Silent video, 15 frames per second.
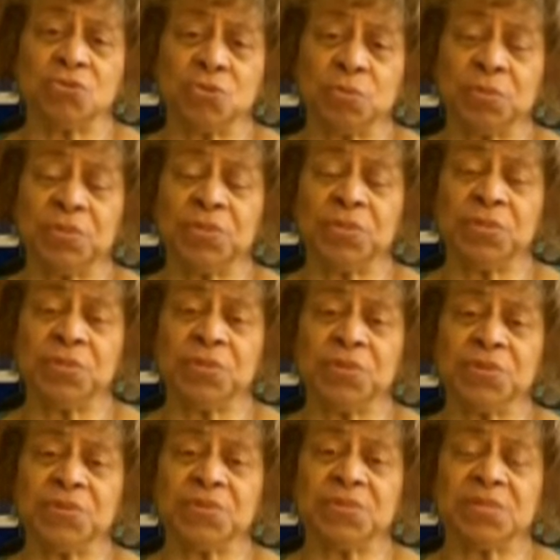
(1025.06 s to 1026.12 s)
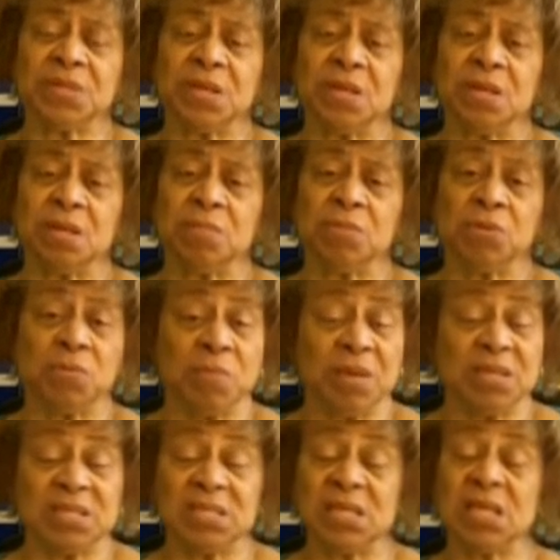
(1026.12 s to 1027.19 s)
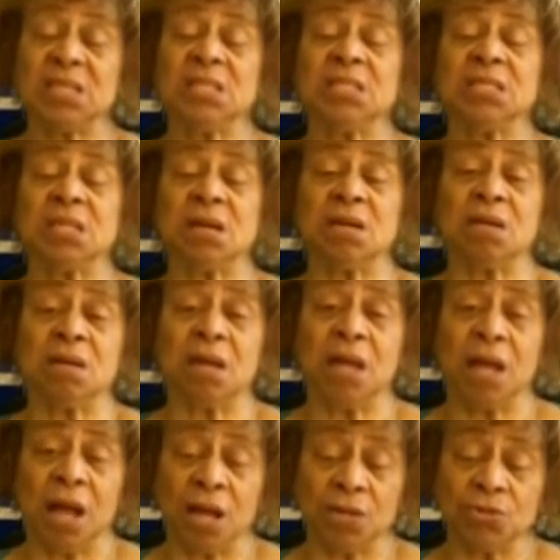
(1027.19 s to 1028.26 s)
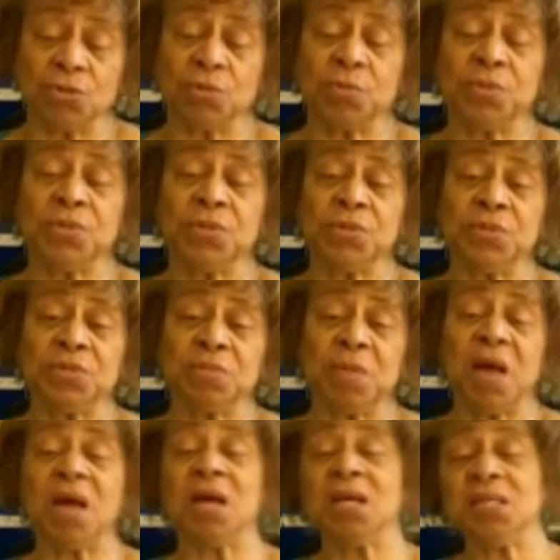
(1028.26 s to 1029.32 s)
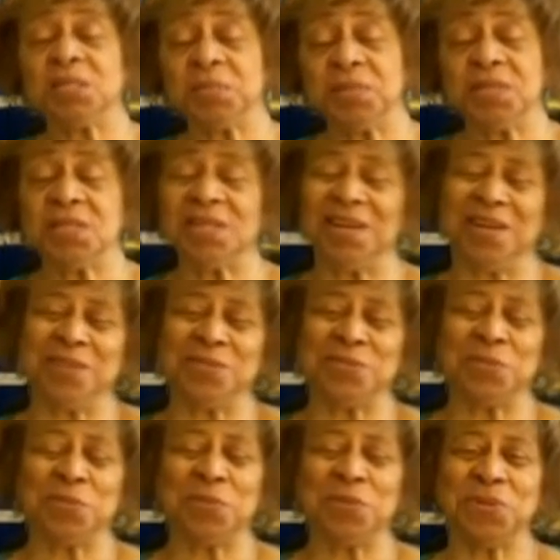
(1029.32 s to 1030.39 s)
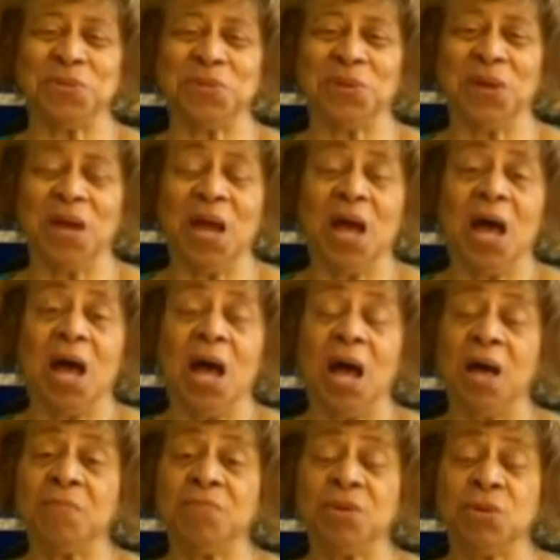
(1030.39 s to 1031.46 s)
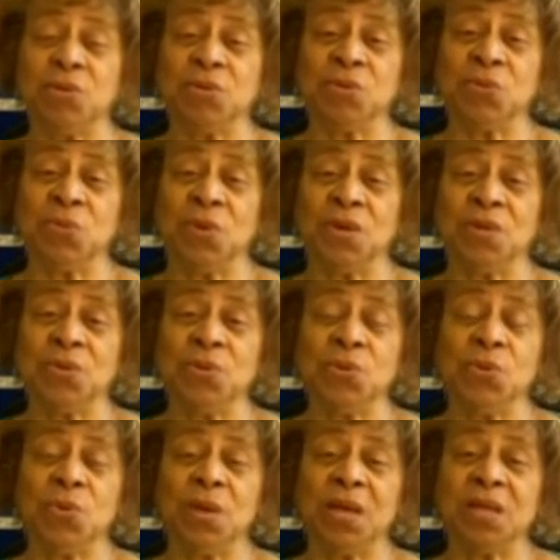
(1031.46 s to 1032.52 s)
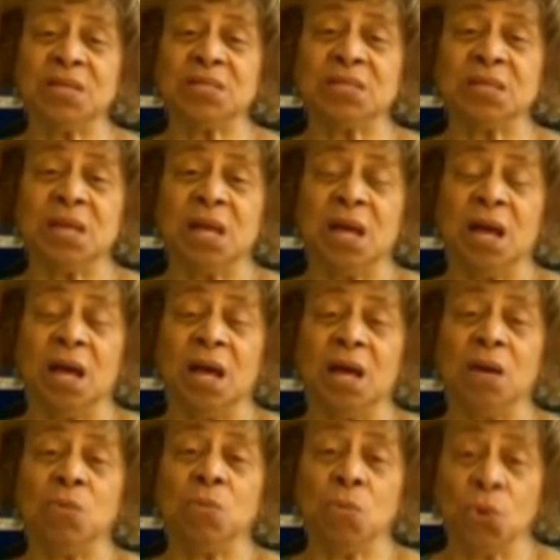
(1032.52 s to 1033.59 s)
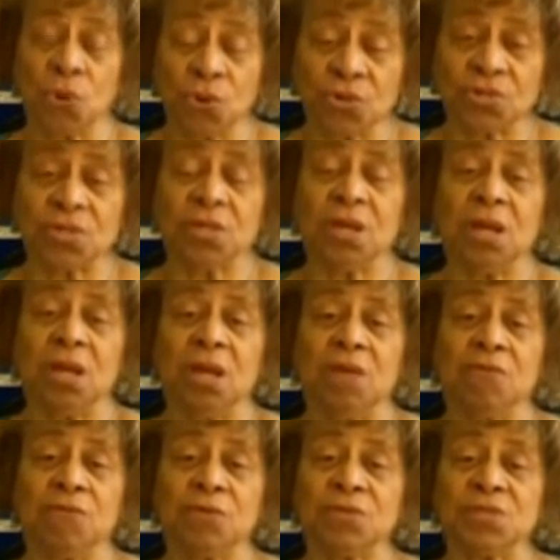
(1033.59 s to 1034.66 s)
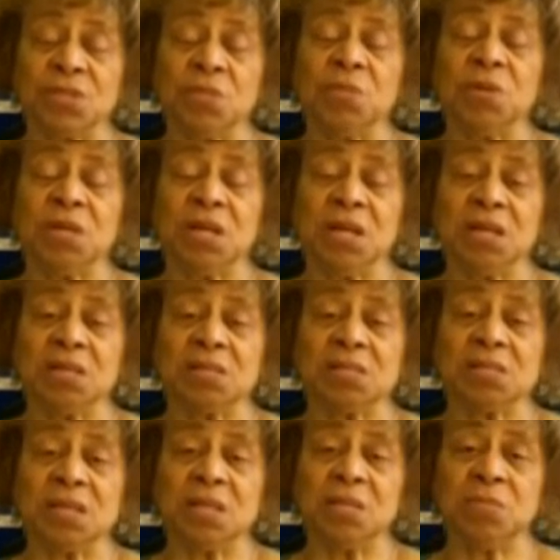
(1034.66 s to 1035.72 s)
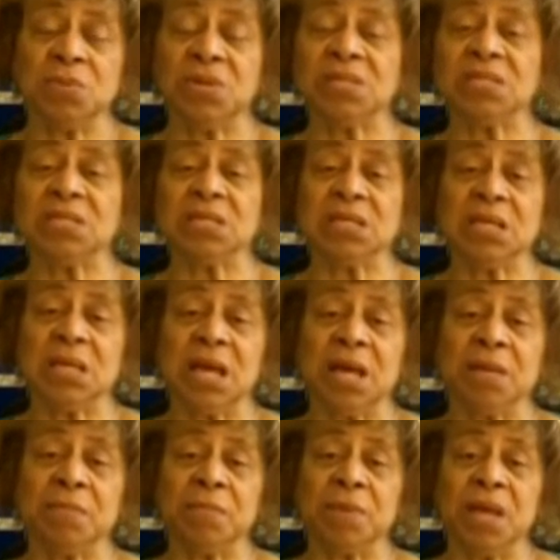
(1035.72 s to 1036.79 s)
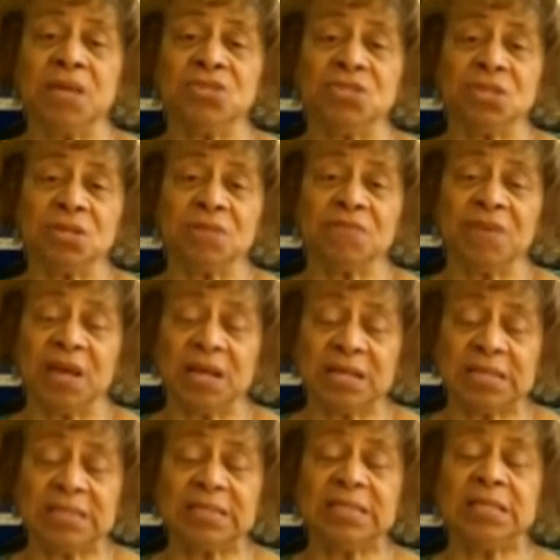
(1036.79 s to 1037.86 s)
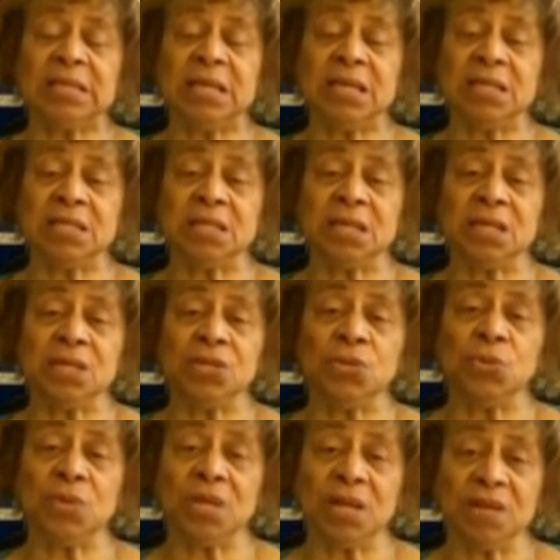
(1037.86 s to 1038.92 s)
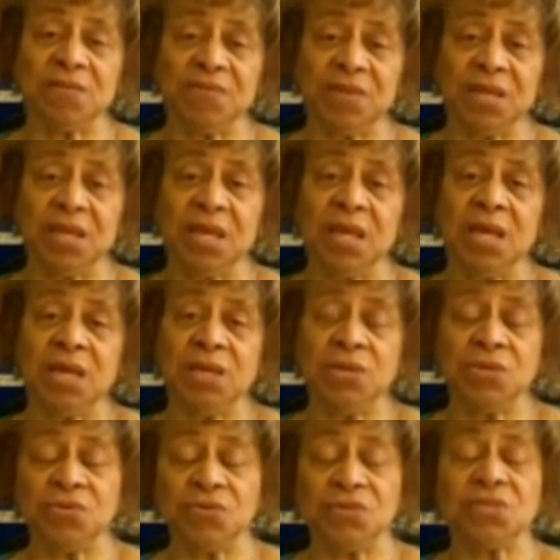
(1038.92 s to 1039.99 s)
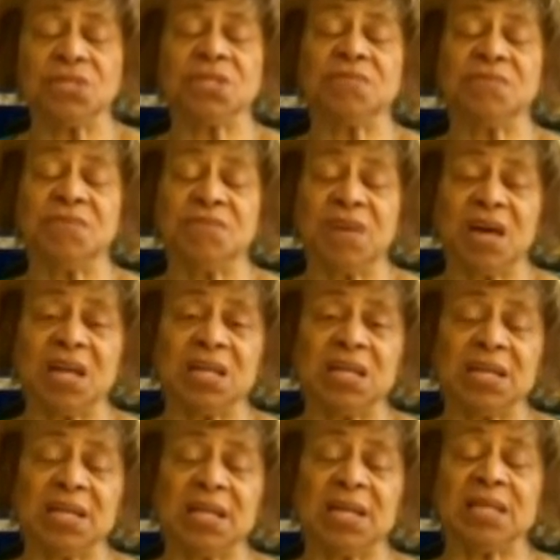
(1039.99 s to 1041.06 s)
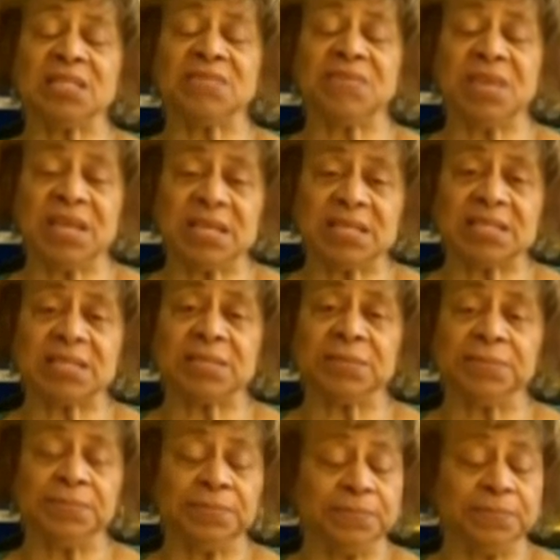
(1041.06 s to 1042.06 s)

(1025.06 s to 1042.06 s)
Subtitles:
entrepreneurs. Both my sons are entrepreneurs. My husband's an entrepreneur. I'm the only one who has worked for someone else, and presently I'm adjunct faculty at UNLV, University of Nevada at Las Vegas.